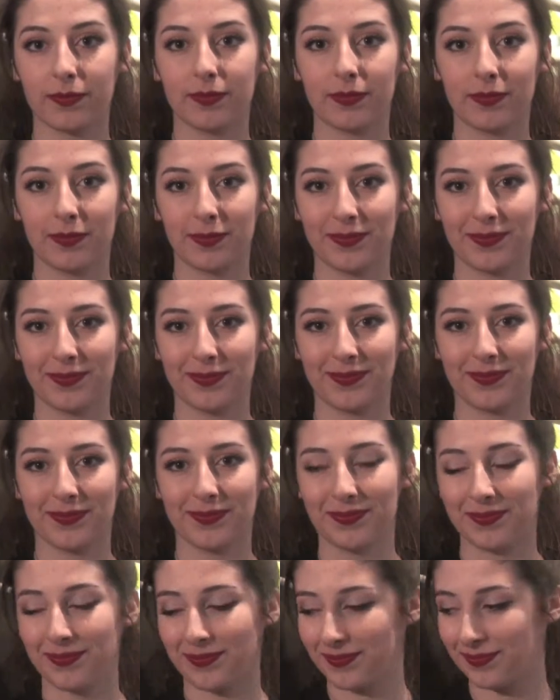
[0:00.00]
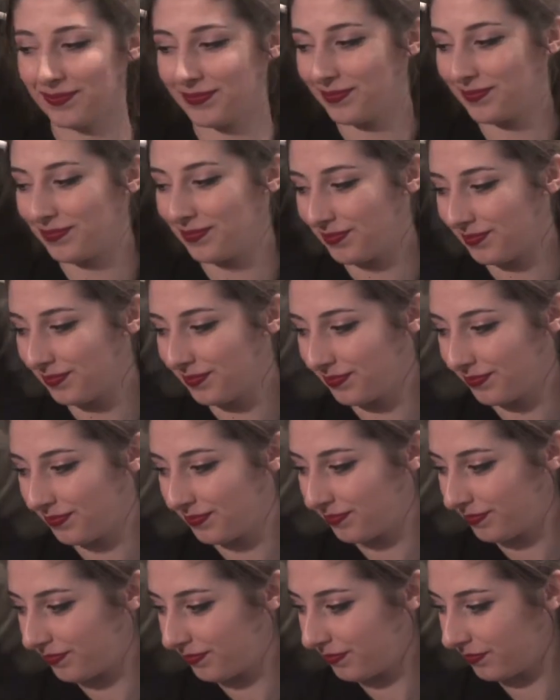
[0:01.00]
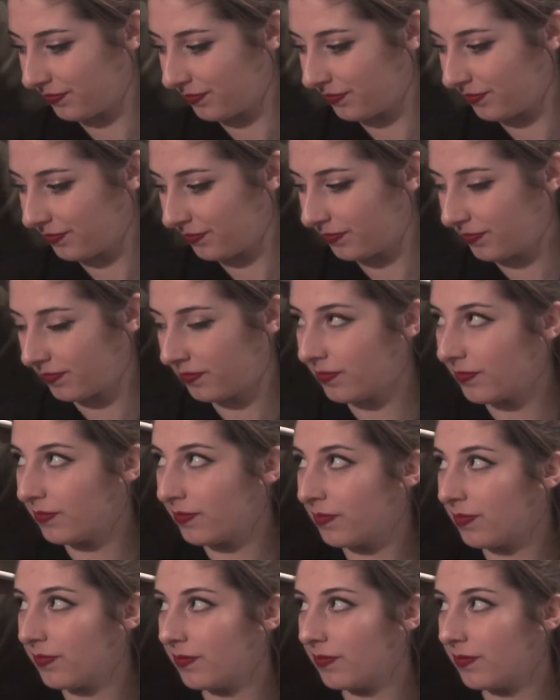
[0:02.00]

(silent)